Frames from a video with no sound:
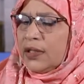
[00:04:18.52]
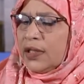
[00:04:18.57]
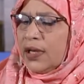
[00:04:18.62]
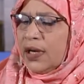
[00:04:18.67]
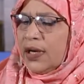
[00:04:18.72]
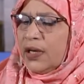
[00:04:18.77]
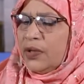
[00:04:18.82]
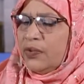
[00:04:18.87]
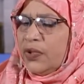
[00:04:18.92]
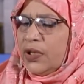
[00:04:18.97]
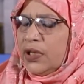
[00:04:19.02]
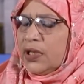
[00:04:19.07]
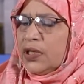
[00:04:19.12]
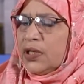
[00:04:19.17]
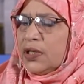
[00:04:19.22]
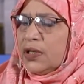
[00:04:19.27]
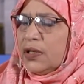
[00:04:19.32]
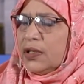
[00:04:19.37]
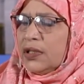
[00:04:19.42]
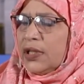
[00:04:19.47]
third
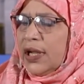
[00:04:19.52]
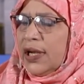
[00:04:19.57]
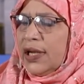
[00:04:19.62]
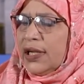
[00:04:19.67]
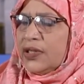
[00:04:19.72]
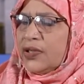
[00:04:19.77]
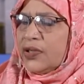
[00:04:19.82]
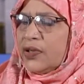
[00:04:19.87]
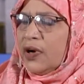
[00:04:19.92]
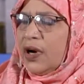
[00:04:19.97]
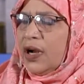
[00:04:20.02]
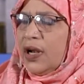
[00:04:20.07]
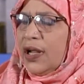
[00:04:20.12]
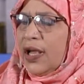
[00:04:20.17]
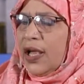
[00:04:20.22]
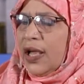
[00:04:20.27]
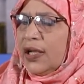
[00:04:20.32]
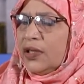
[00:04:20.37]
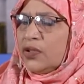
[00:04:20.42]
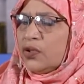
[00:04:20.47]
week, the lateral
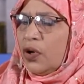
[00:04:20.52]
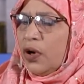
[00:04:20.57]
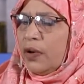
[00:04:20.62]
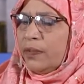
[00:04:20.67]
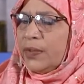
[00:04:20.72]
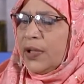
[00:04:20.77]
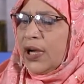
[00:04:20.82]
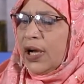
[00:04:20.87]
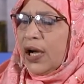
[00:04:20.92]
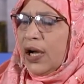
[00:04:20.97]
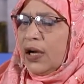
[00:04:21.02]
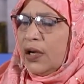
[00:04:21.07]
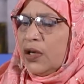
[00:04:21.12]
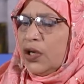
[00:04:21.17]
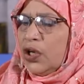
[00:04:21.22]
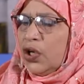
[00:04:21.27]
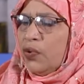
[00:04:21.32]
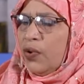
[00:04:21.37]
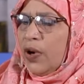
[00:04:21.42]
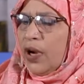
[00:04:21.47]
edge of the
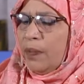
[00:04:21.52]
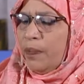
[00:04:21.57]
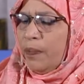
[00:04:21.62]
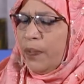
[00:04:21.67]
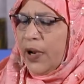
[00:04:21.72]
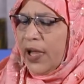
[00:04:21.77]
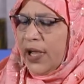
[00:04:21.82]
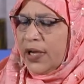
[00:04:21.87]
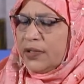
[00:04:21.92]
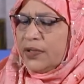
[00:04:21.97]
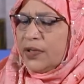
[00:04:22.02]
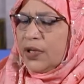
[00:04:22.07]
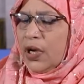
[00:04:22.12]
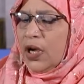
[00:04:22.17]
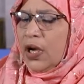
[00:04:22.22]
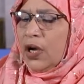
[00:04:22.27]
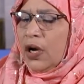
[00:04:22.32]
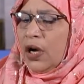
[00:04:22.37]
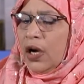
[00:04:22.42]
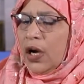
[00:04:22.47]
neural plate,
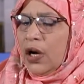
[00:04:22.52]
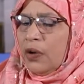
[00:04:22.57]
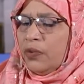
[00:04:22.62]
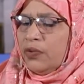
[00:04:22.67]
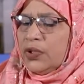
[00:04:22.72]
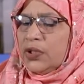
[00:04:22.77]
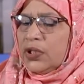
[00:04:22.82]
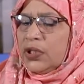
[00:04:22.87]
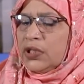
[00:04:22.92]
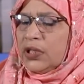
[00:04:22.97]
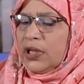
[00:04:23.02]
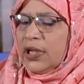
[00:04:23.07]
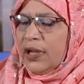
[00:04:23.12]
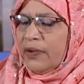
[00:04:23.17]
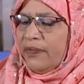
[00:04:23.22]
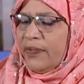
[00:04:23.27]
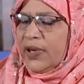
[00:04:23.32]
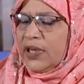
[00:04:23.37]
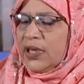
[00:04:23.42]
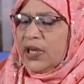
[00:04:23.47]
which is
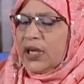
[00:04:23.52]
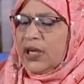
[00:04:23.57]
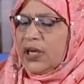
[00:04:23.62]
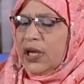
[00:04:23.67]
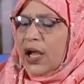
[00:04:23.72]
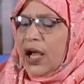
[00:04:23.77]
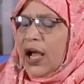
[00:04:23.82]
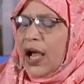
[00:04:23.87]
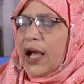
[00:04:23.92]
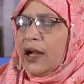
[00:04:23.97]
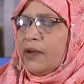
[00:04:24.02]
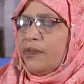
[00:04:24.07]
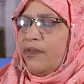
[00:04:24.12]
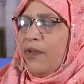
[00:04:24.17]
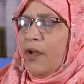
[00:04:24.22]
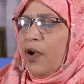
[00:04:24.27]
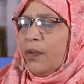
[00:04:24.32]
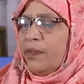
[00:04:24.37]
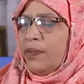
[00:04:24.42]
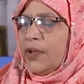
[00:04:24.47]
elevated and
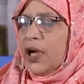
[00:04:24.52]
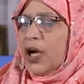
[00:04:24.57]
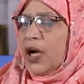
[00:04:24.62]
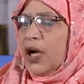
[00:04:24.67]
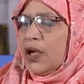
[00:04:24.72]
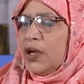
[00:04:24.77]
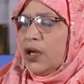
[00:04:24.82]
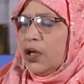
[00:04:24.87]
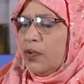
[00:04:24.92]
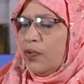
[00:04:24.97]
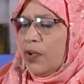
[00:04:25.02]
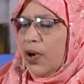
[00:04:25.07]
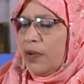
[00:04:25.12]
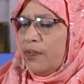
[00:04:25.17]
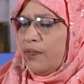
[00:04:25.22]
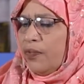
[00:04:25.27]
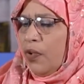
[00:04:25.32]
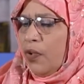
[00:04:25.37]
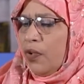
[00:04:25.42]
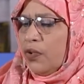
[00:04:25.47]
form the
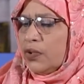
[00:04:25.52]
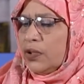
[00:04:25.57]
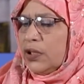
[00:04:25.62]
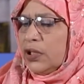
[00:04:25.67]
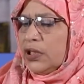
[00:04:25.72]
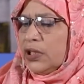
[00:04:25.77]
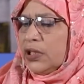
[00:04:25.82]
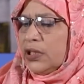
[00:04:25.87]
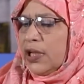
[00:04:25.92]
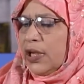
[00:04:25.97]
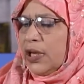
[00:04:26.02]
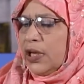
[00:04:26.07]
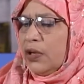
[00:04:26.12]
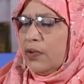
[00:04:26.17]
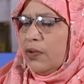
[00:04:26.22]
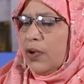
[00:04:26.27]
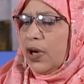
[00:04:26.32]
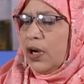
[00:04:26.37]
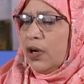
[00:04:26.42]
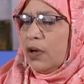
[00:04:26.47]
neural fold. This is the
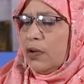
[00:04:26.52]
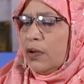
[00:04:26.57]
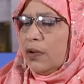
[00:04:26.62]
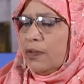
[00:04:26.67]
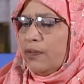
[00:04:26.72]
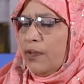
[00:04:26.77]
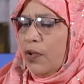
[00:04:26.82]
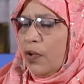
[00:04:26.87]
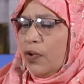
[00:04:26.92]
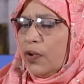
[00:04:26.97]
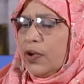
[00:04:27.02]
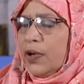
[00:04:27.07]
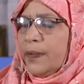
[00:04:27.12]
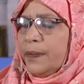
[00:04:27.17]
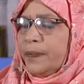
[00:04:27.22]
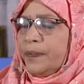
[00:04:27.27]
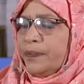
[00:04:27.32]
neural fold.